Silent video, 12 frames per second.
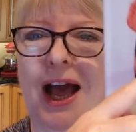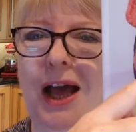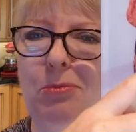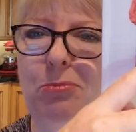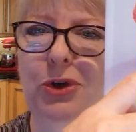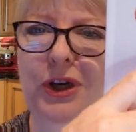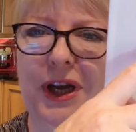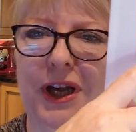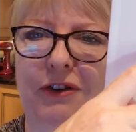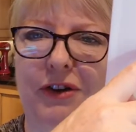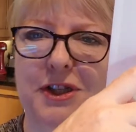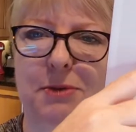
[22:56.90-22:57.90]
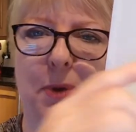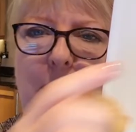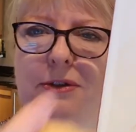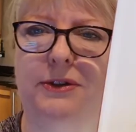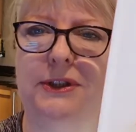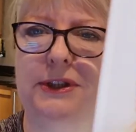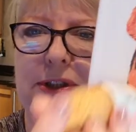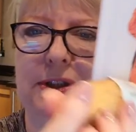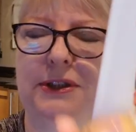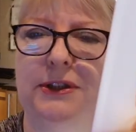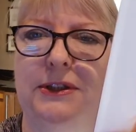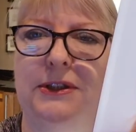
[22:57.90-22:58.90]
ambery colour, I suppose.
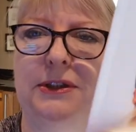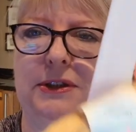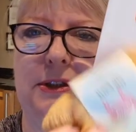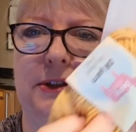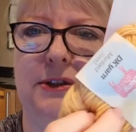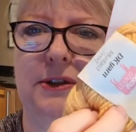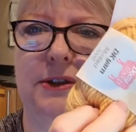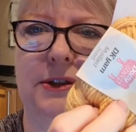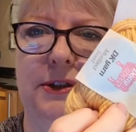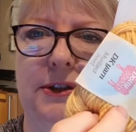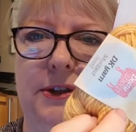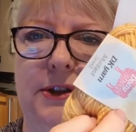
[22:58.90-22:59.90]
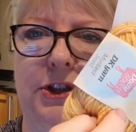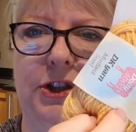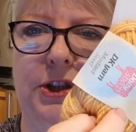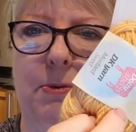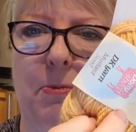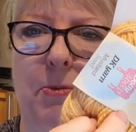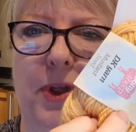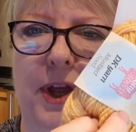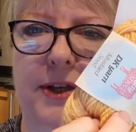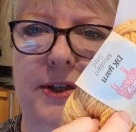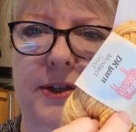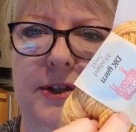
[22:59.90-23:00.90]
So she's come up with
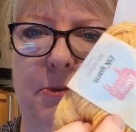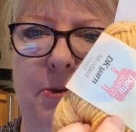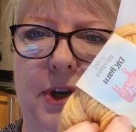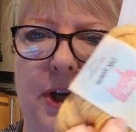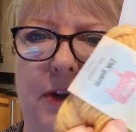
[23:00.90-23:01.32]
that. So I'm going